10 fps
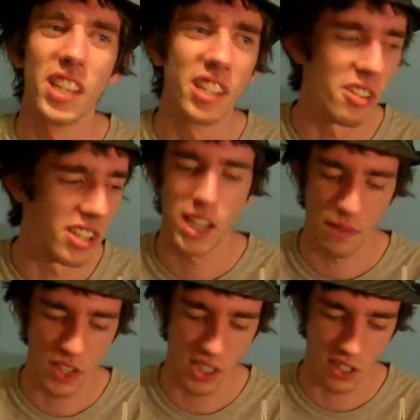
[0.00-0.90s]
really good. So they
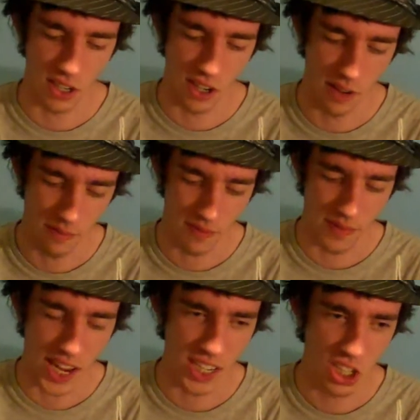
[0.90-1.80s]
have this
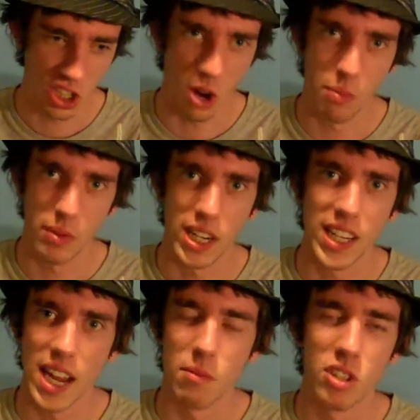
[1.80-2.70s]
like shop,
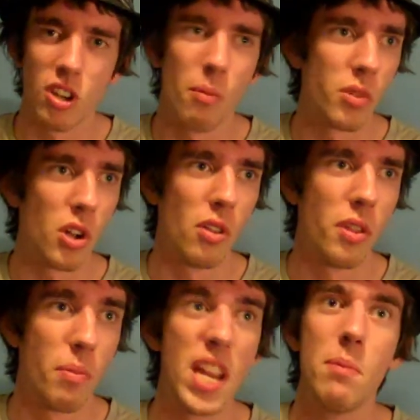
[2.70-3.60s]
in-game shop,
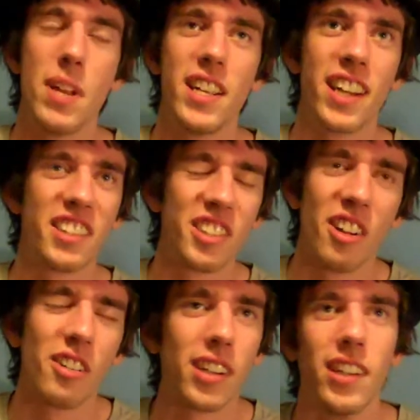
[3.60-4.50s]
the PP
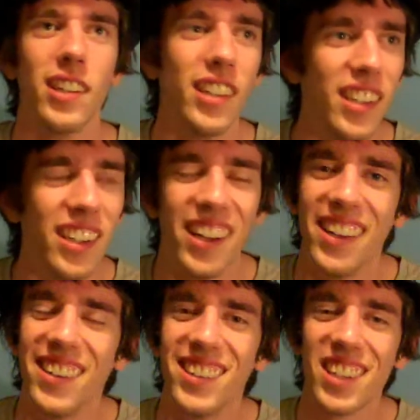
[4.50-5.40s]
catalogue,
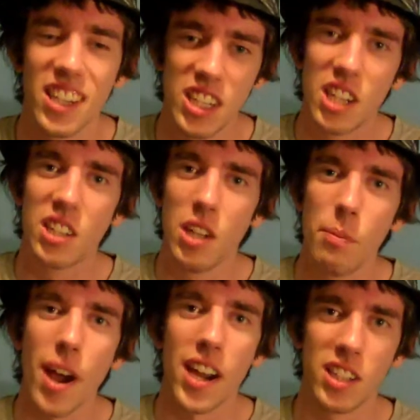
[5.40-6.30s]
and
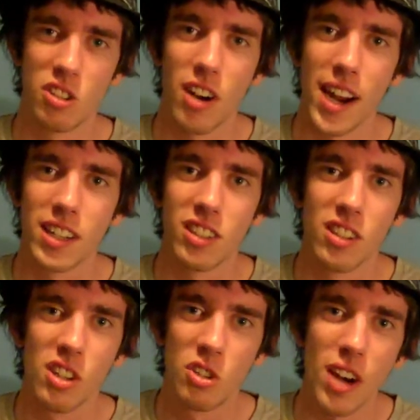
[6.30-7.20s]
you buy tracks,
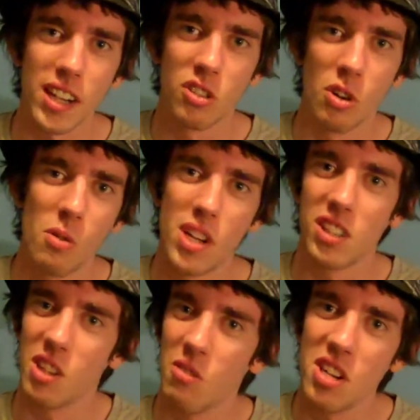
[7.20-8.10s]
and the tracks are
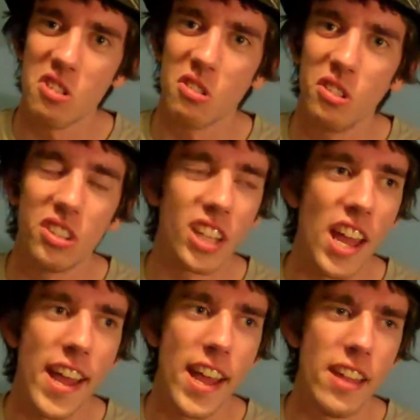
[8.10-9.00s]
always the originals,
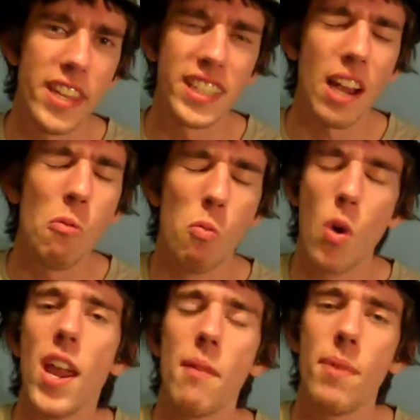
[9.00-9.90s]
and they sound
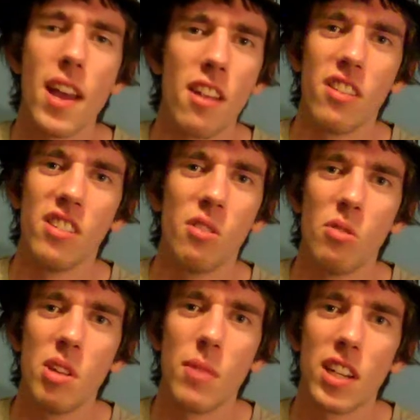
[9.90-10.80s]
way better than the
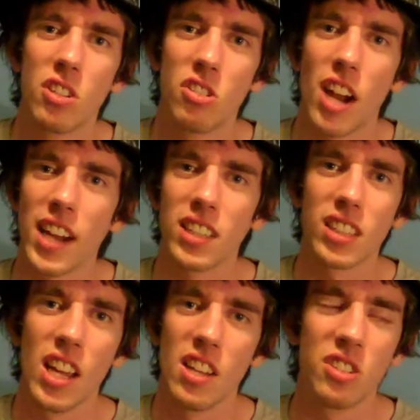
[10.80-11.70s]
remix
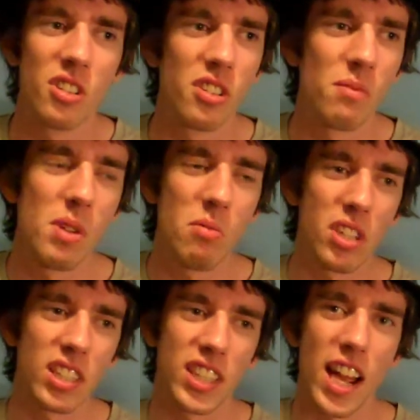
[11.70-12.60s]
tracks. So the
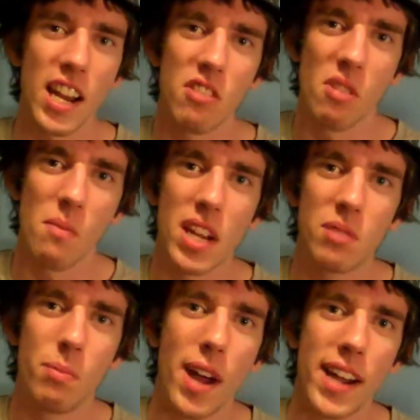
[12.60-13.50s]
music's kind of a
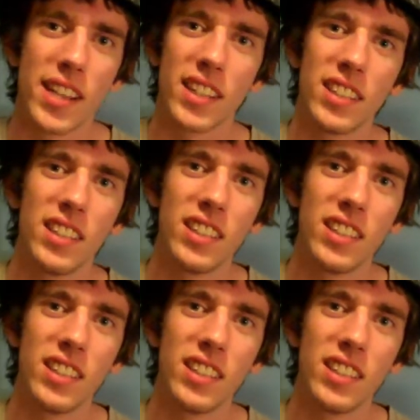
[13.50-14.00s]
mixed bag.